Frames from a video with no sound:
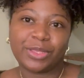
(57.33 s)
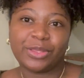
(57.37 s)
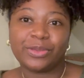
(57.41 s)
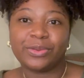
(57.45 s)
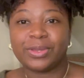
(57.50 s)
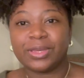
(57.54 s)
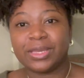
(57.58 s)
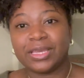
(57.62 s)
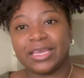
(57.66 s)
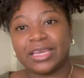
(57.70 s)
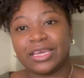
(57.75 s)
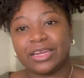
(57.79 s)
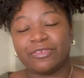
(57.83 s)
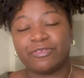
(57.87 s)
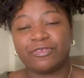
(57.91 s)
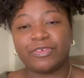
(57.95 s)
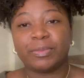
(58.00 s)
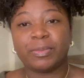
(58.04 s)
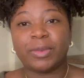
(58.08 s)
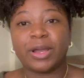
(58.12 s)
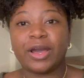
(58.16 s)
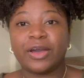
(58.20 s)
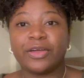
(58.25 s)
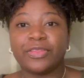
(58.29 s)
you can get it
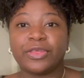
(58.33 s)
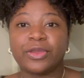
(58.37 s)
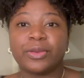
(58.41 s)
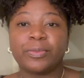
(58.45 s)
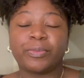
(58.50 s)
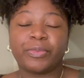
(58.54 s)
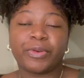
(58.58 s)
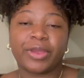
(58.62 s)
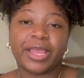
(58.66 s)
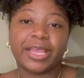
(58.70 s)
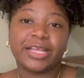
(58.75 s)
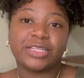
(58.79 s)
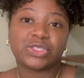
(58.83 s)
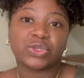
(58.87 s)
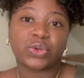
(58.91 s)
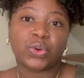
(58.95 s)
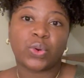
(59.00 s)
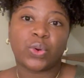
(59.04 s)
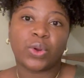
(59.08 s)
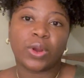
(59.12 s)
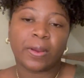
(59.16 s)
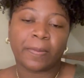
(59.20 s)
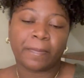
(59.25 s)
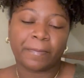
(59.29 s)
from other brands
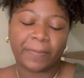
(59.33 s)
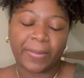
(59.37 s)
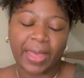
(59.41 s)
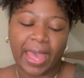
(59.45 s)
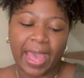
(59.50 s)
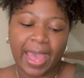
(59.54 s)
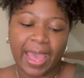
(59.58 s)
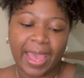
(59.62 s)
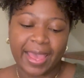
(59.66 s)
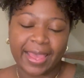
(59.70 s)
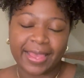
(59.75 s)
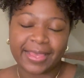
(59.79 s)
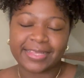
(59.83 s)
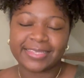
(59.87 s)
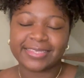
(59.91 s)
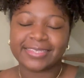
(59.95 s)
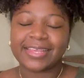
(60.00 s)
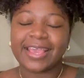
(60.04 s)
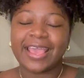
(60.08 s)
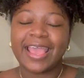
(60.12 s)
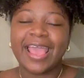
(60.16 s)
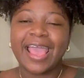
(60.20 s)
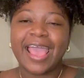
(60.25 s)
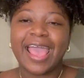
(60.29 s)
or bags.
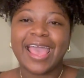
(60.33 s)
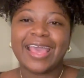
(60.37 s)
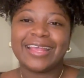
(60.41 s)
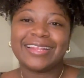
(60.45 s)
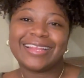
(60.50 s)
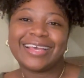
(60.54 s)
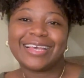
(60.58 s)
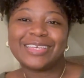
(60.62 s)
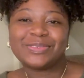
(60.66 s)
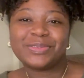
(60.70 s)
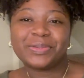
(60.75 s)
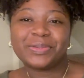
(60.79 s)
And that's